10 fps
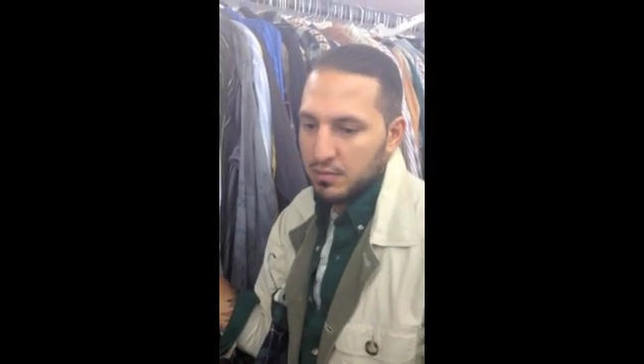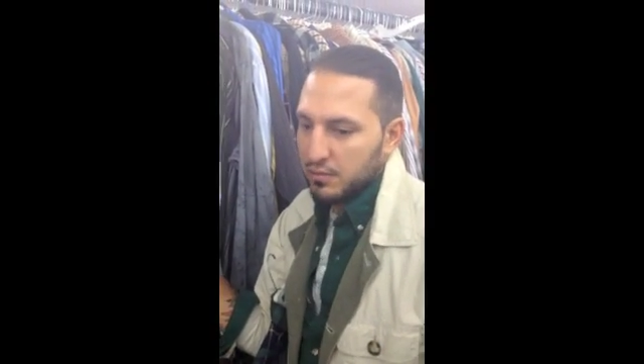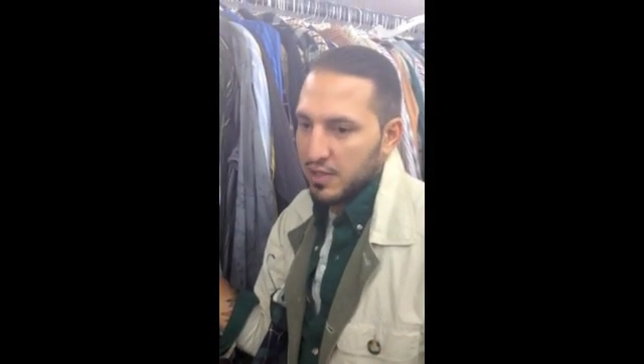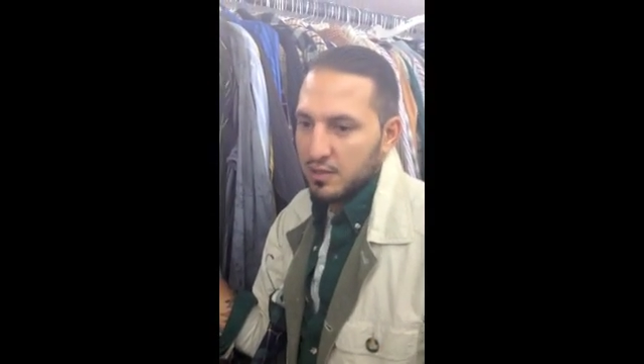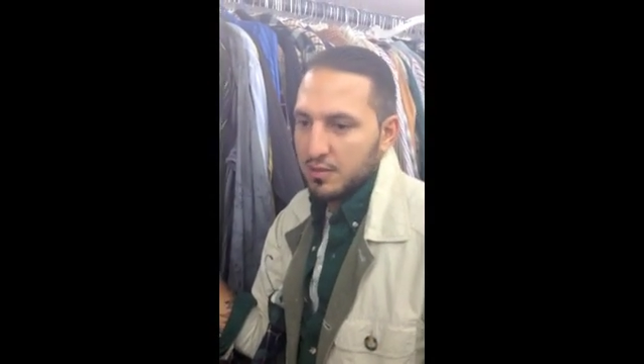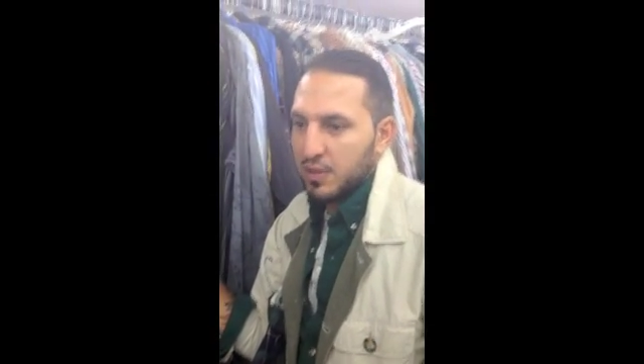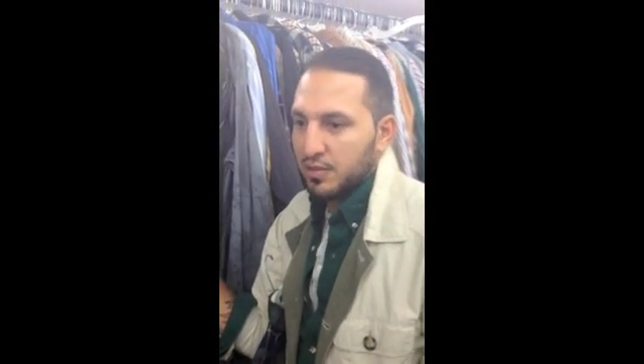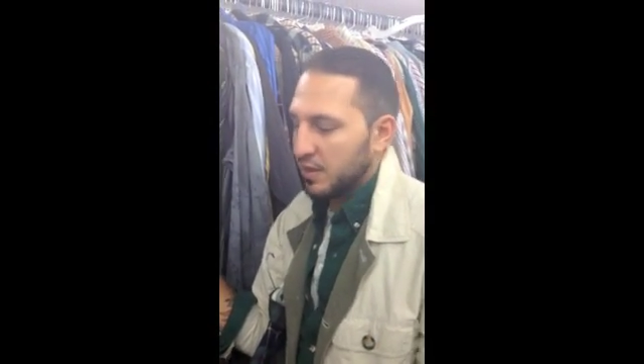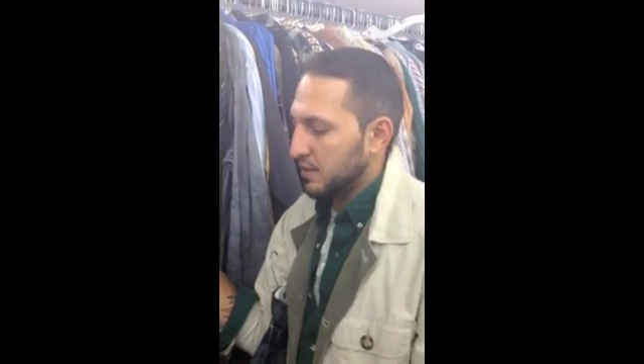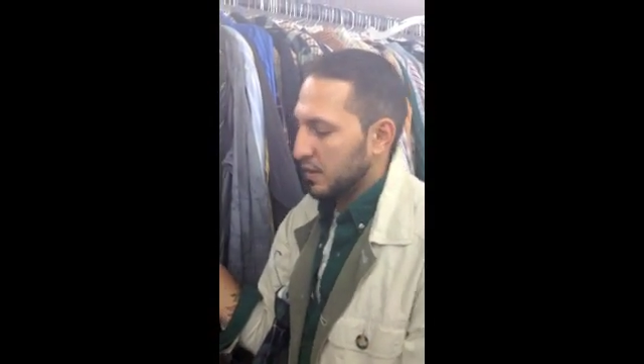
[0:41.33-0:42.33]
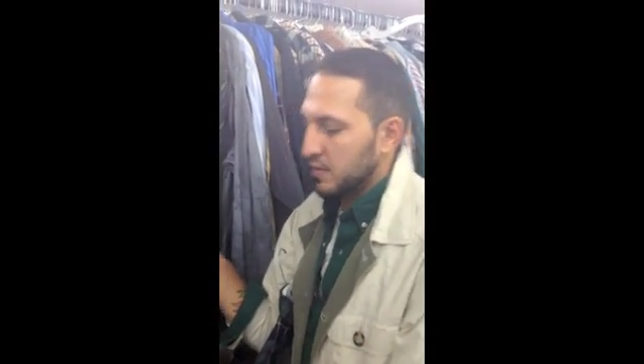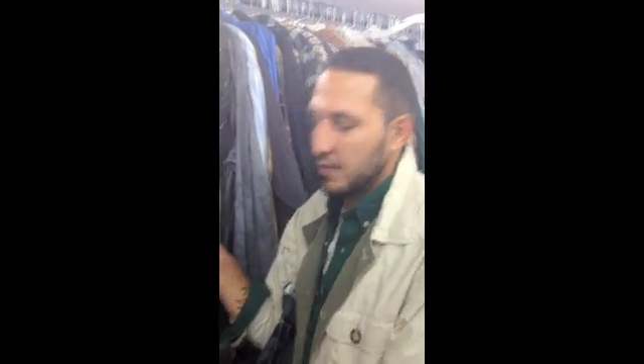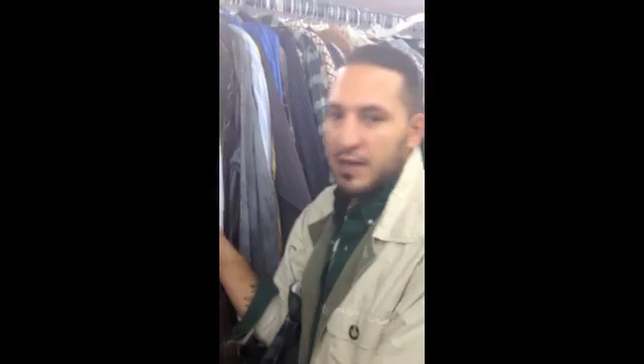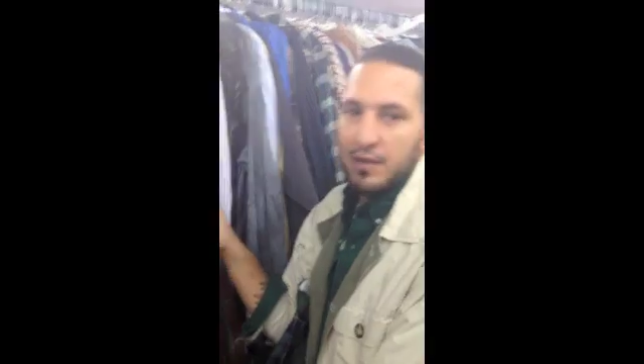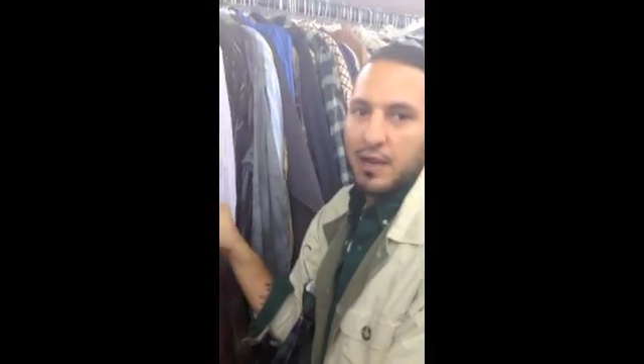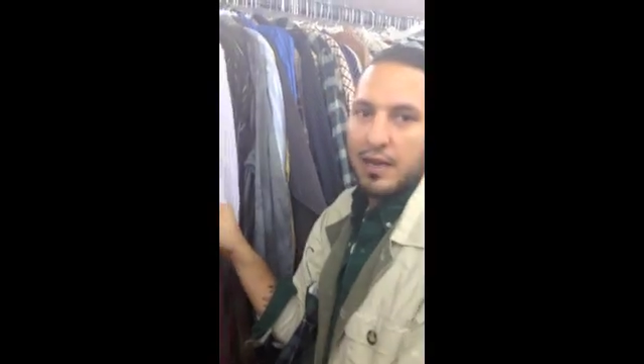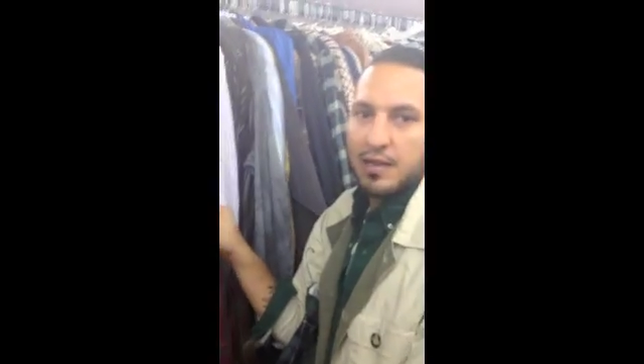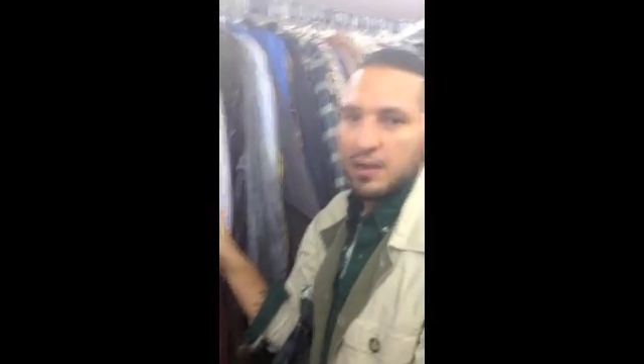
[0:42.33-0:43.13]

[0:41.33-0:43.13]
which people these days really ain't rocking.